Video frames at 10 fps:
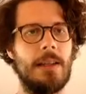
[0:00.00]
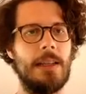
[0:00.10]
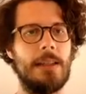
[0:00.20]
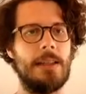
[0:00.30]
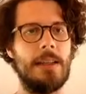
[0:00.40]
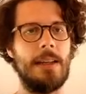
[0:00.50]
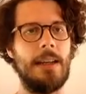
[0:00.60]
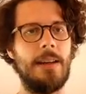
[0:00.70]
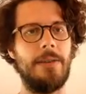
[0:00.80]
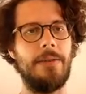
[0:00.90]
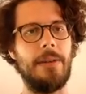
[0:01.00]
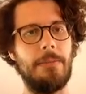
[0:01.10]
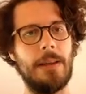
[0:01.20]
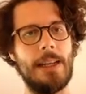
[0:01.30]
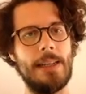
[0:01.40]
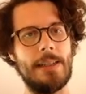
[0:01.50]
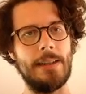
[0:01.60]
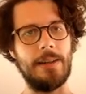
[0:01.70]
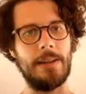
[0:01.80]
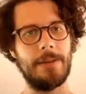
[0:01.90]
and say
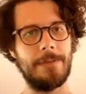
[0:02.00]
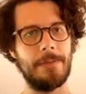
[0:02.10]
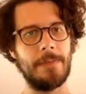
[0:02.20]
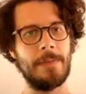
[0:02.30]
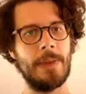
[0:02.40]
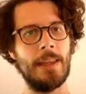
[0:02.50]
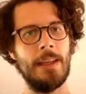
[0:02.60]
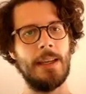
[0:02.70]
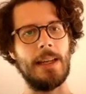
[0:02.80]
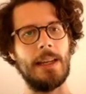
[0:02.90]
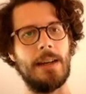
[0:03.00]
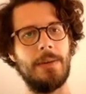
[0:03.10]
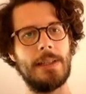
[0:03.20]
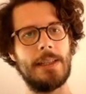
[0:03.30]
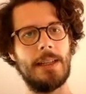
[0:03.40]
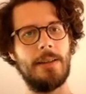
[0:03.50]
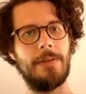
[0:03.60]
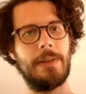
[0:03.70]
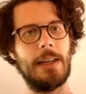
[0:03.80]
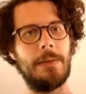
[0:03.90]
replacer. And now instead
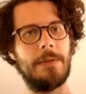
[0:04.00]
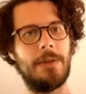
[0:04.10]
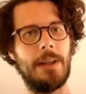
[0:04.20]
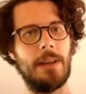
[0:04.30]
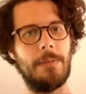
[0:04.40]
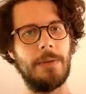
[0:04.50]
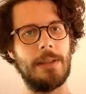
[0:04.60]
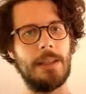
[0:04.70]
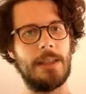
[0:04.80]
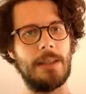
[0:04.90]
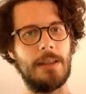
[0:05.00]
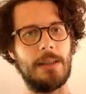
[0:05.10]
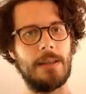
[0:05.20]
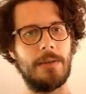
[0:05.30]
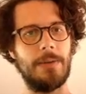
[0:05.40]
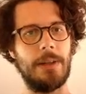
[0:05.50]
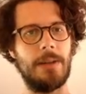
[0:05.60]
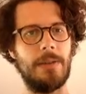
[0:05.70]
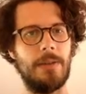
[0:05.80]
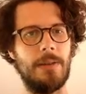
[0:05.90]
of capturing the positions, we
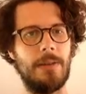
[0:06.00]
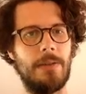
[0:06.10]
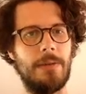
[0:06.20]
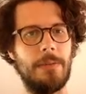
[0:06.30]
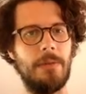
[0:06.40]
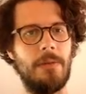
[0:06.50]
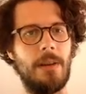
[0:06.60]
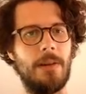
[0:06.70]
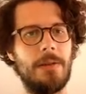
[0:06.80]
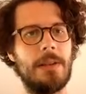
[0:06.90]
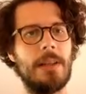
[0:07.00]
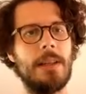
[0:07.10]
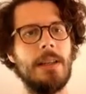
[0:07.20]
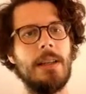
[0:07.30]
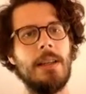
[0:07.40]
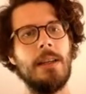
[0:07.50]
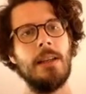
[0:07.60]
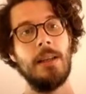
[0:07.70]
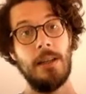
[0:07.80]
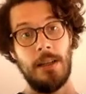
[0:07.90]
could remove those.
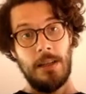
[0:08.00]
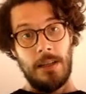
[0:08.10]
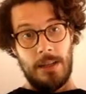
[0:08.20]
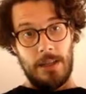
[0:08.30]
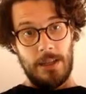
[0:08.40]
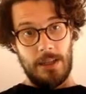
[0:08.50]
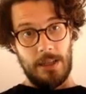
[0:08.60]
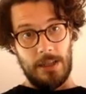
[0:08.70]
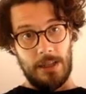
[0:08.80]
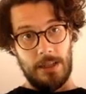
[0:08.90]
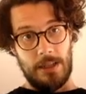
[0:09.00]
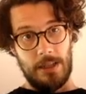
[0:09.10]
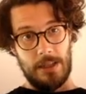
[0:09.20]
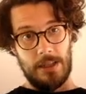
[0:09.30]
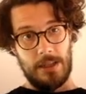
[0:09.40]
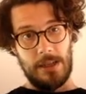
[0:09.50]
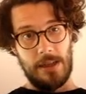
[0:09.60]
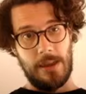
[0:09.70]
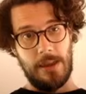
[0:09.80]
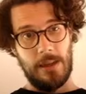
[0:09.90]
I
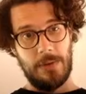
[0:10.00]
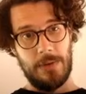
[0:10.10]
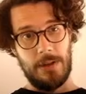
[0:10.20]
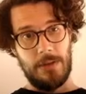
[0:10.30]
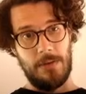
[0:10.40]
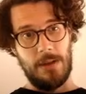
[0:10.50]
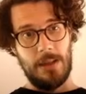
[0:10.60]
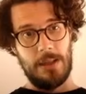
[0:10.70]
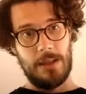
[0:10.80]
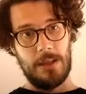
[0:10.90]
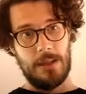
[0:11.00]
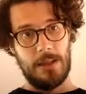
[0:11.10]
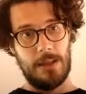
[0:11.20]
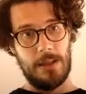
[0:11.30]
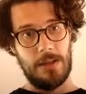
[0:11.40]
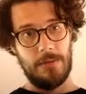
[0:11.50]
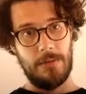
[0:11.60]
think we do this.